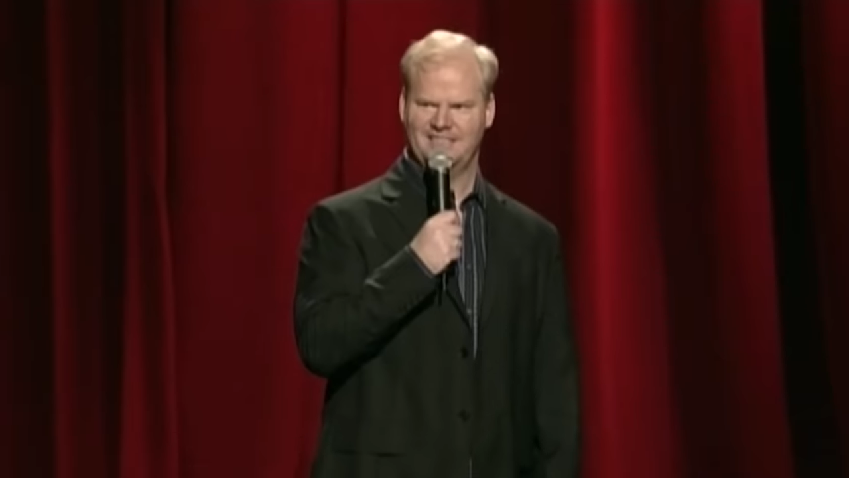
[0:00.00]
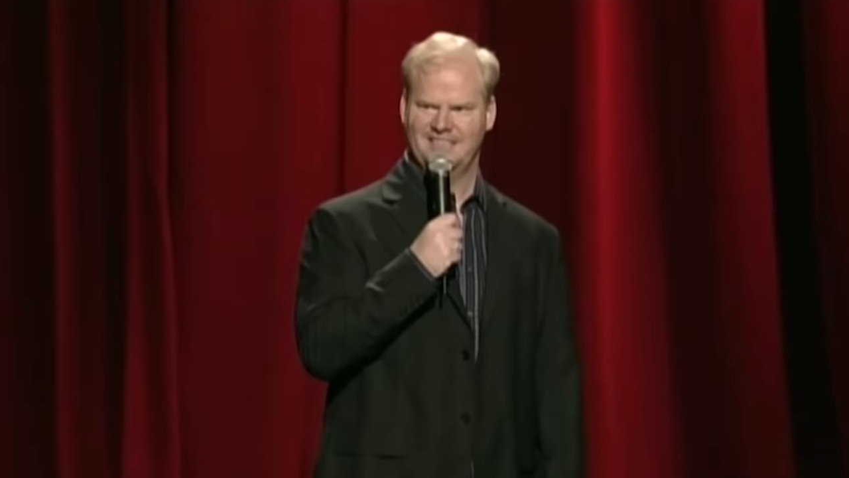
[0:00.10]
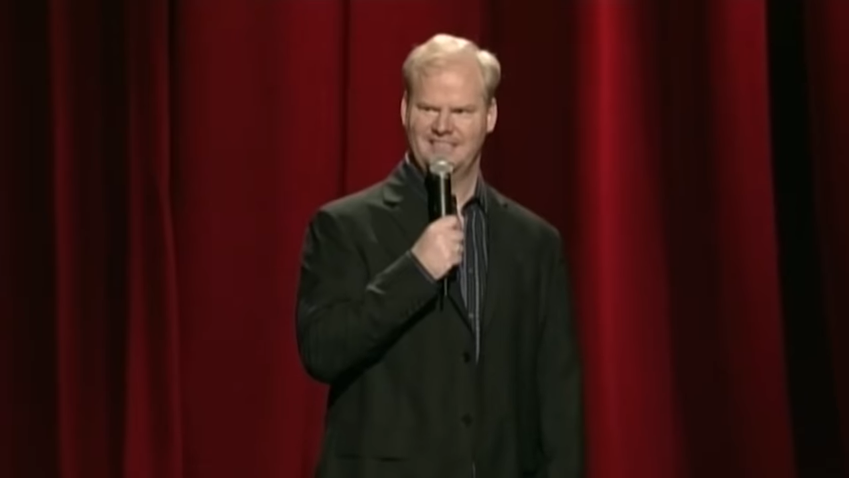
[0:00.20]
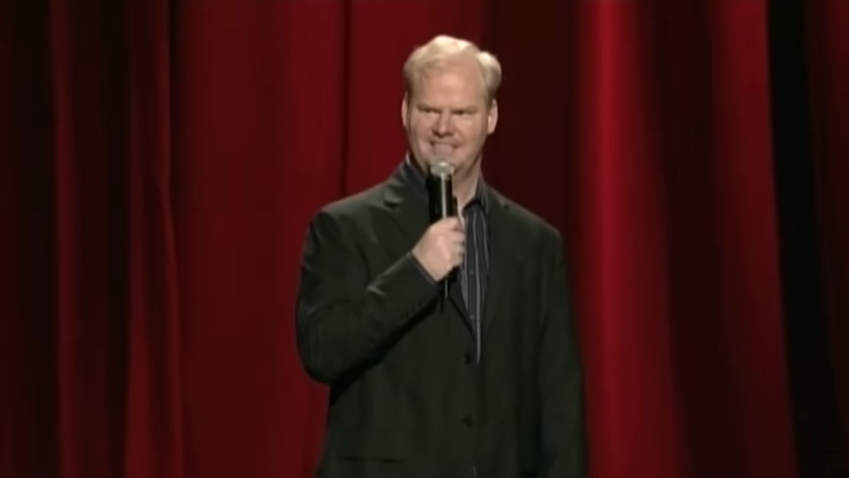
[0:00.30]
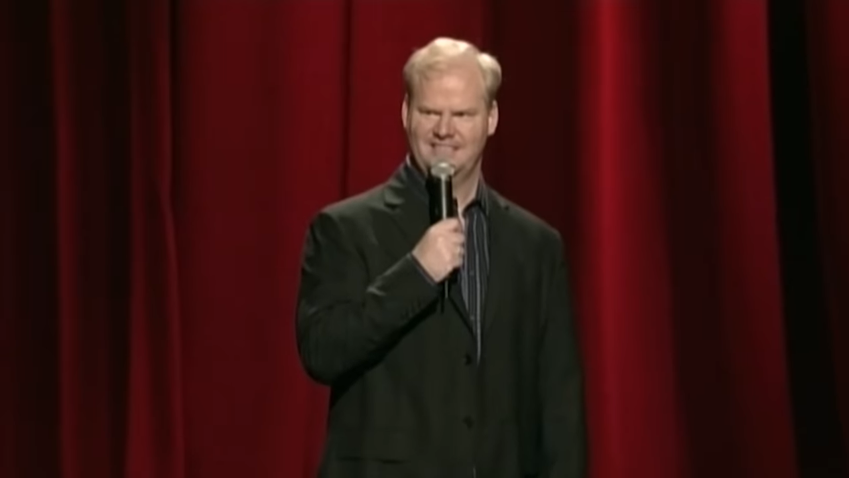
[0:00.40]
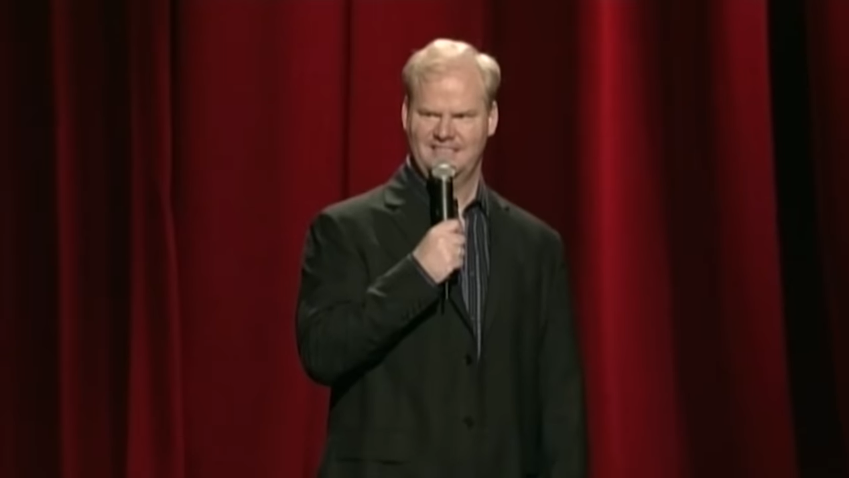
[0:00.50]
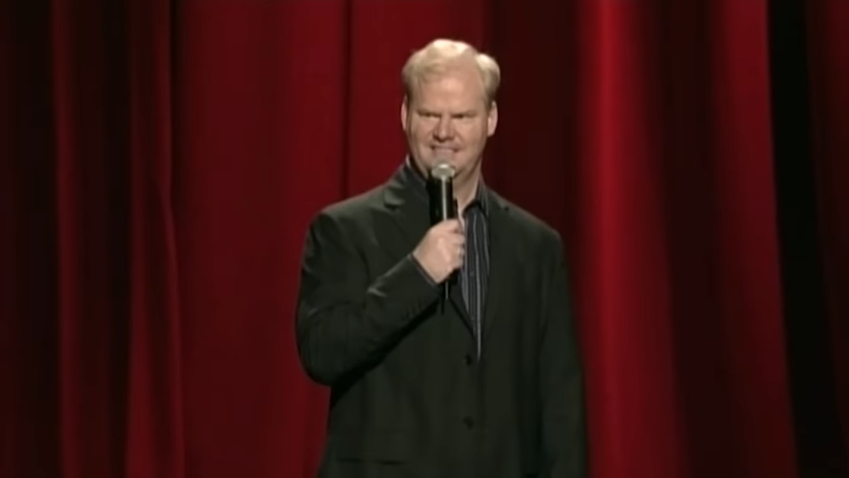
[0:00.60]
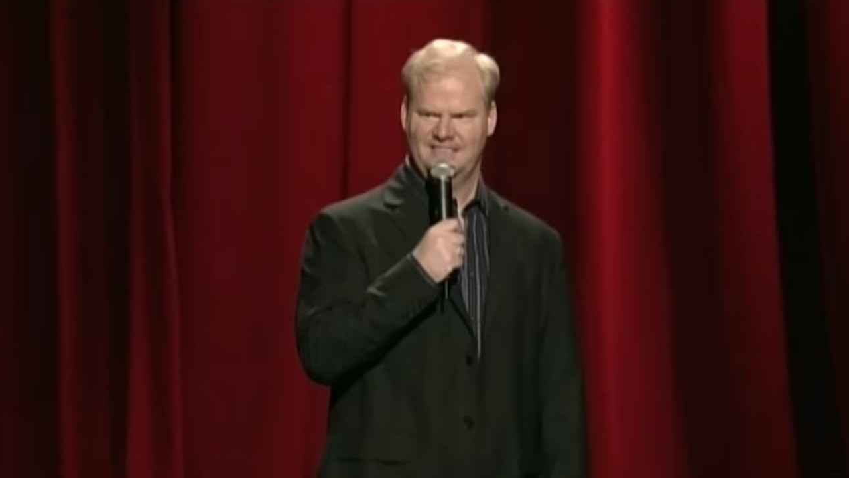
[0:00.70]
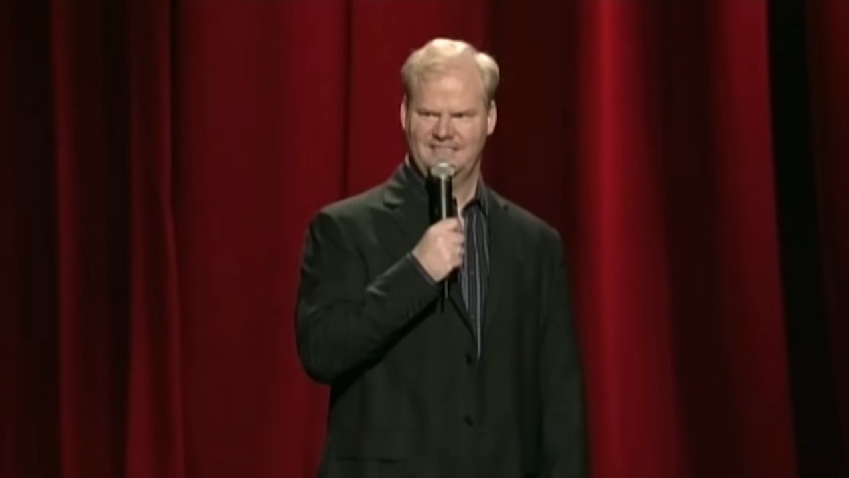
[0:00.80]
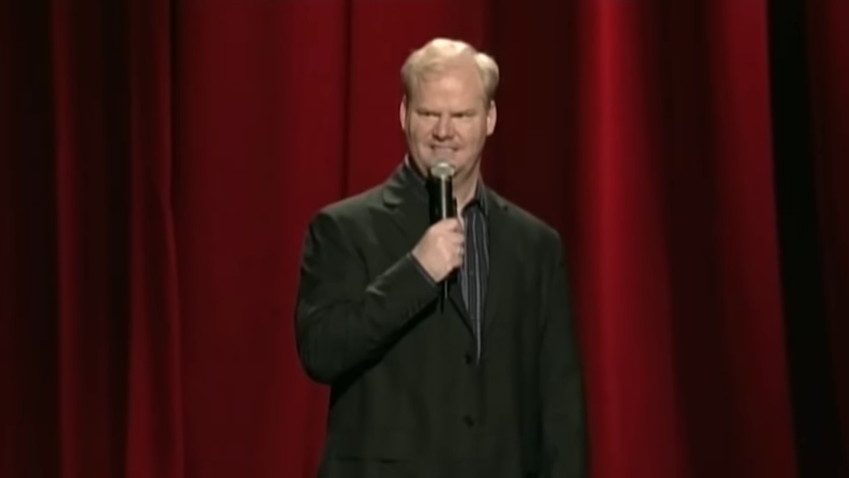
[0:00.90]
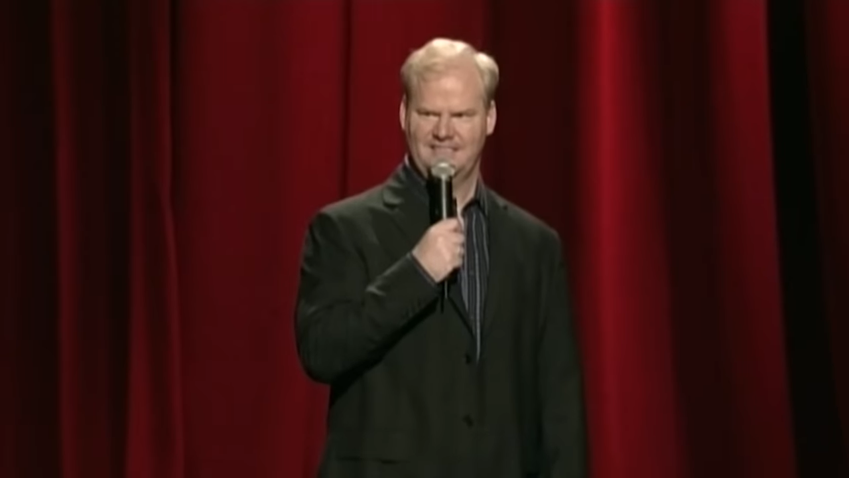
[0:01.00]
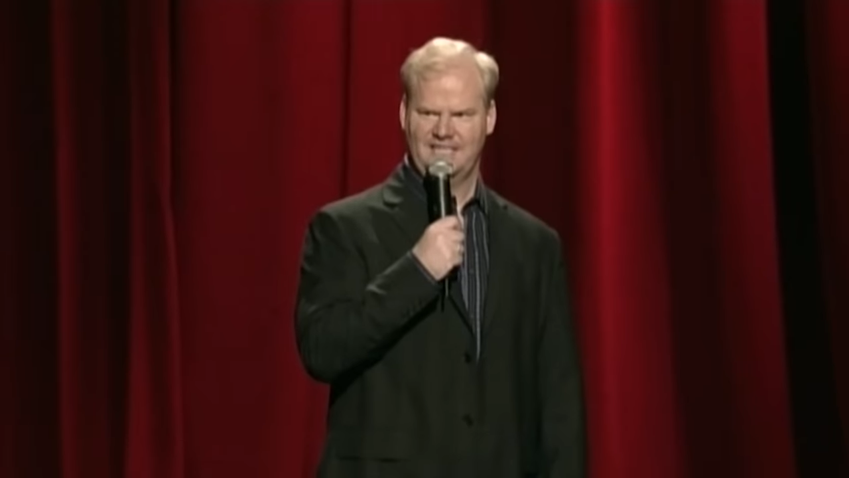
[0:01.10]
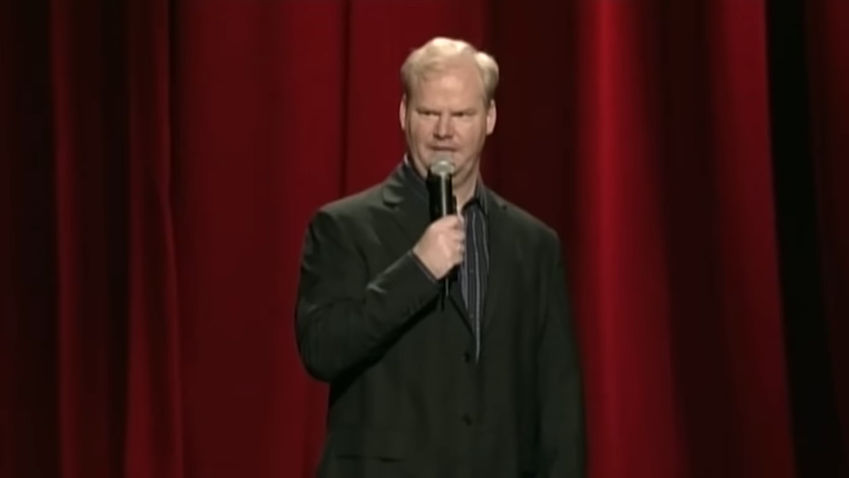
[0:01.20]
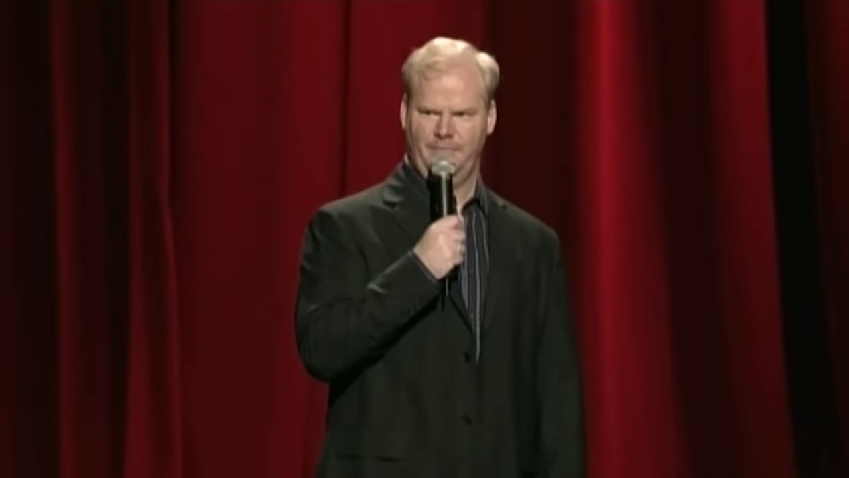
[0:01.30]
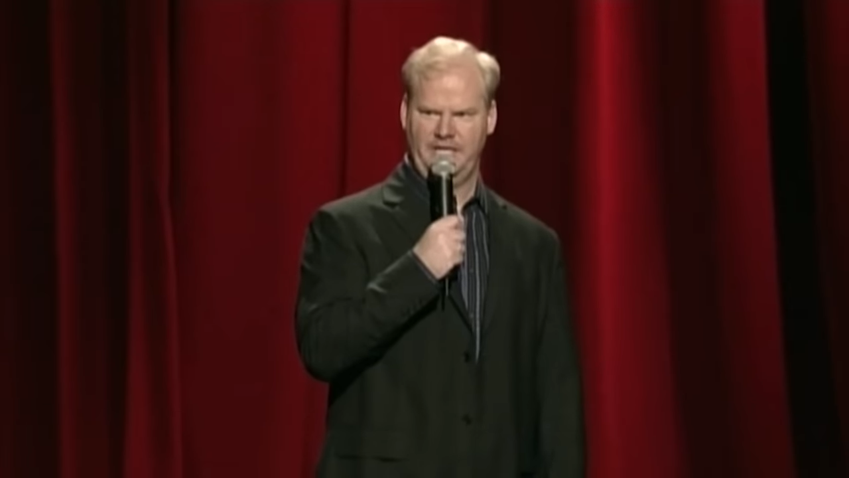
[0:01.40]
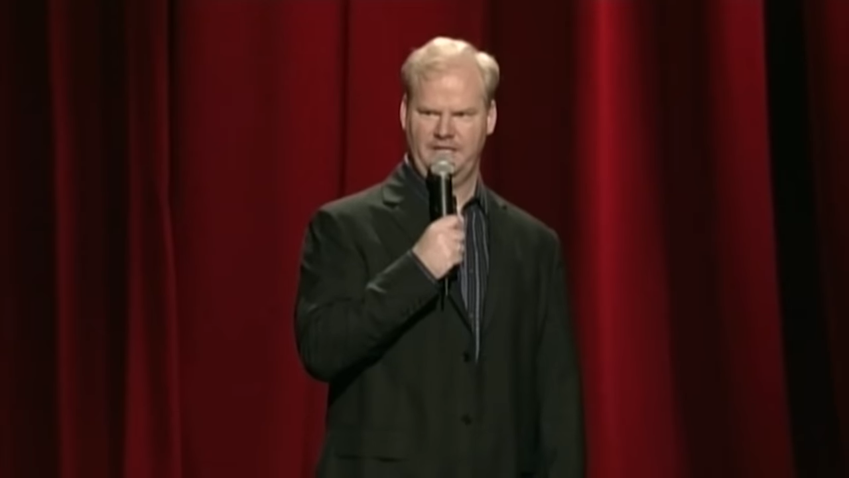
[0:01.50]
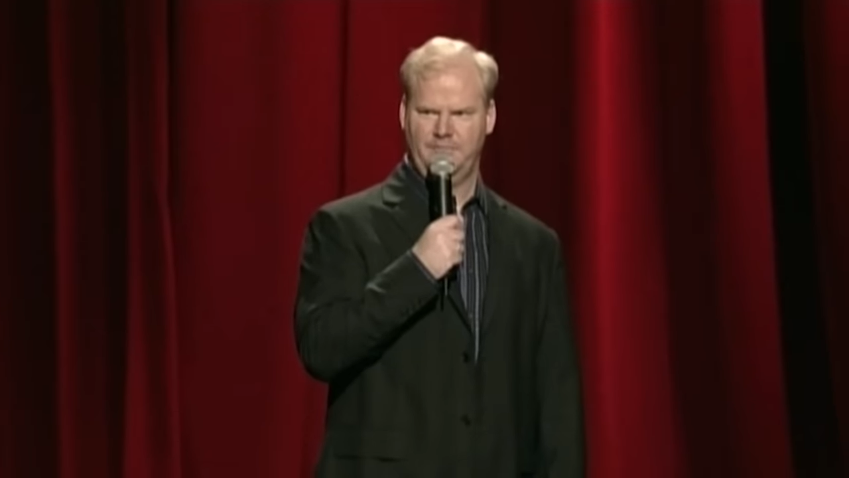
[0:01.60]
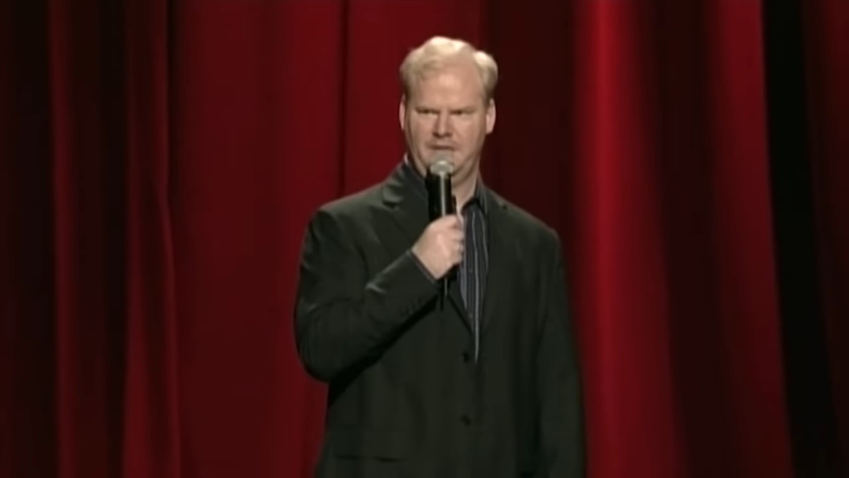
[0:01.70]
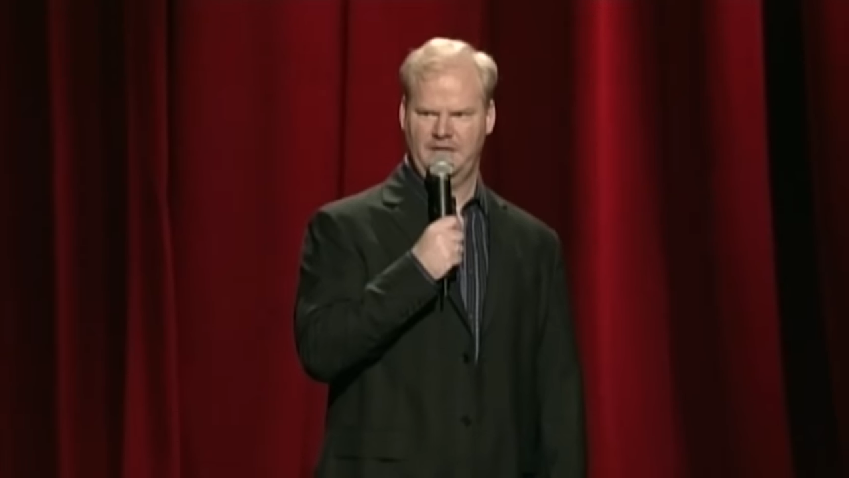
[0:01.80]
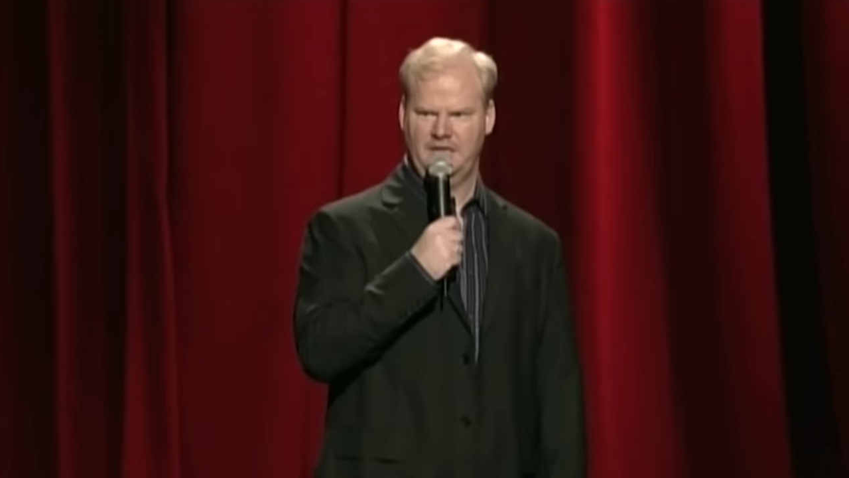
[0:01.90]
Can I pet
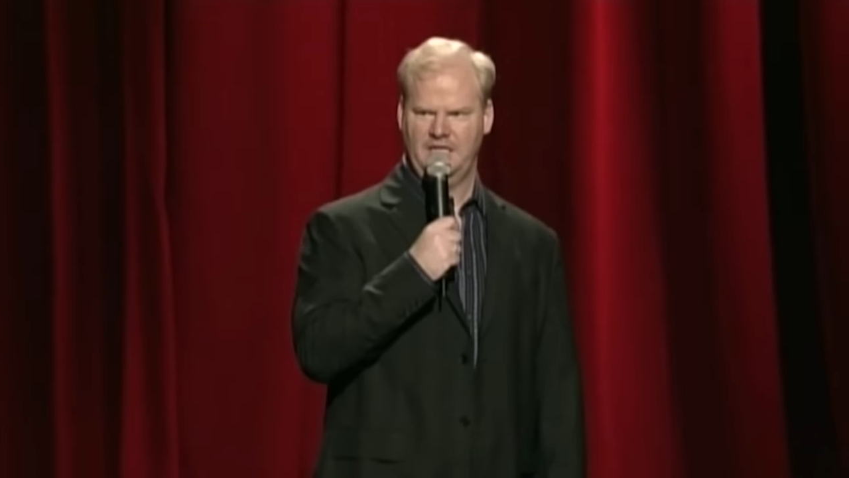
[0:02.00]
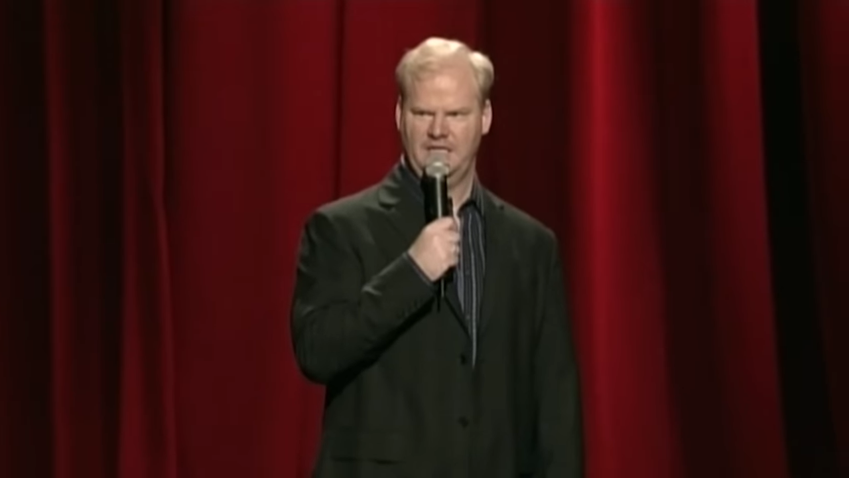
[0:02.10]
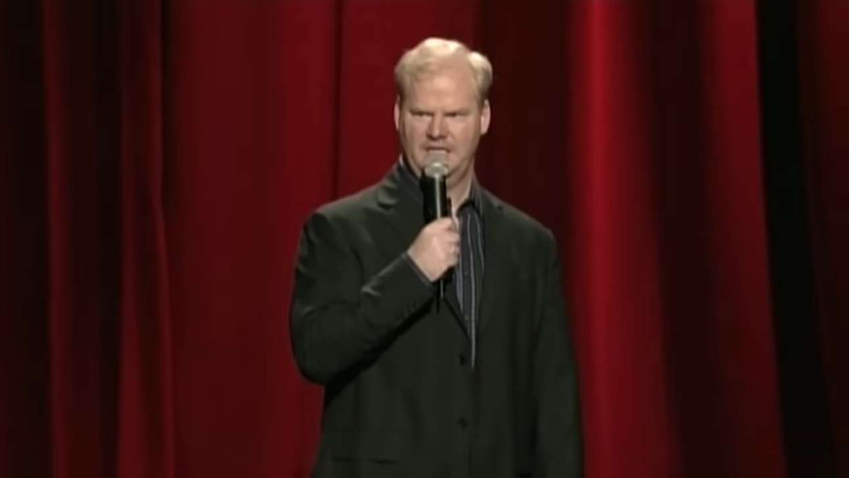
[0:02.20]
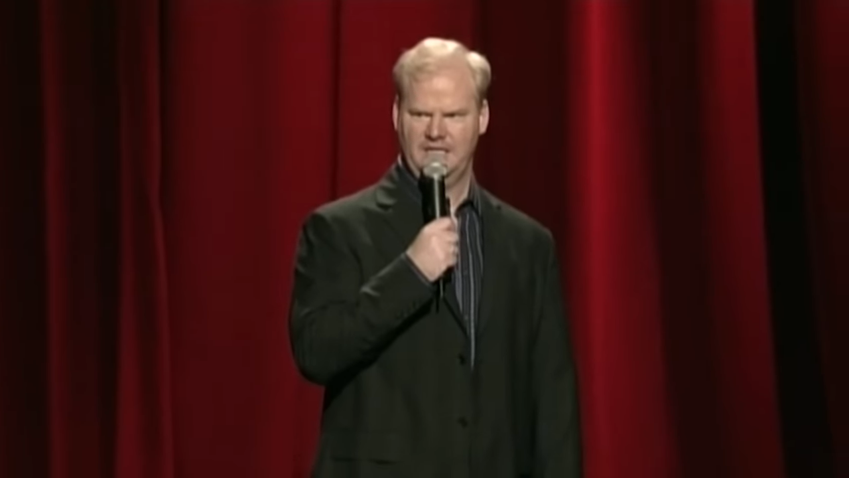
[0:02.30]
your pony?